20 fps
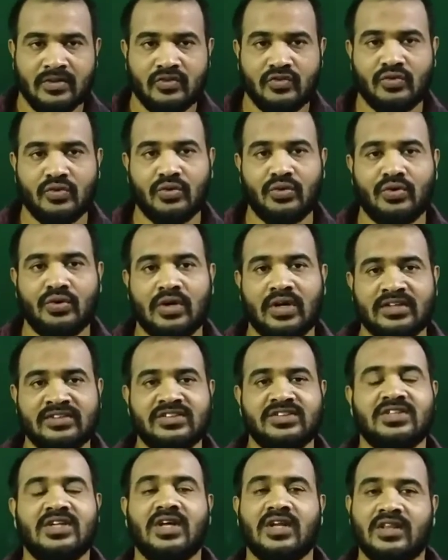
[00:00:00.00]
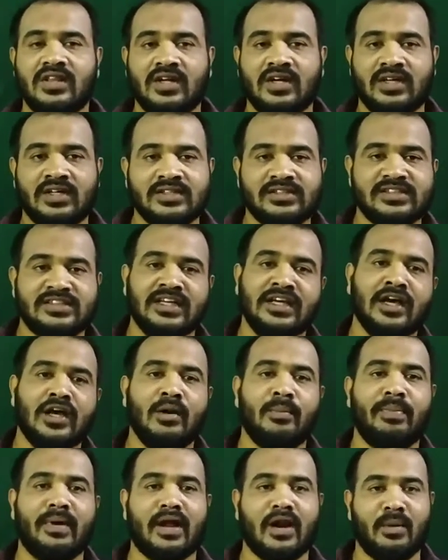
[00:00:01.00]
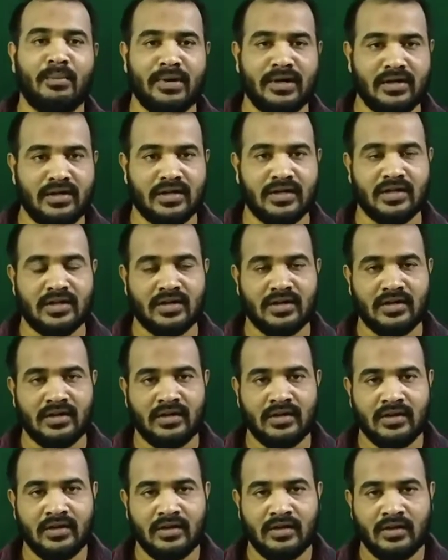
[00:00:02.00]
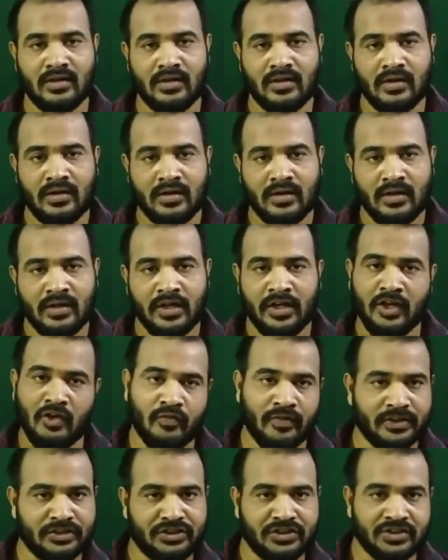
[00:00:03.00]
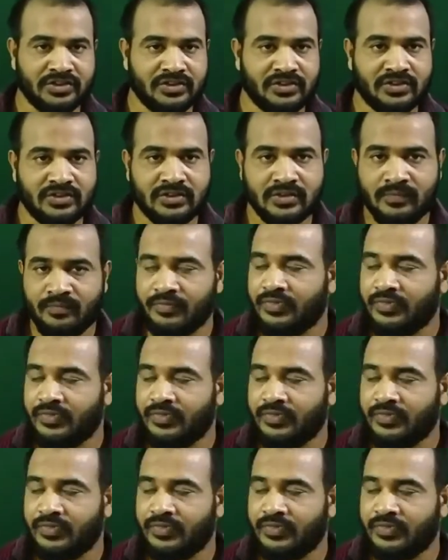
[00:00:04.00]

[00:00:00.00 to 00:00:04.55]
So, consider the single parameter equations.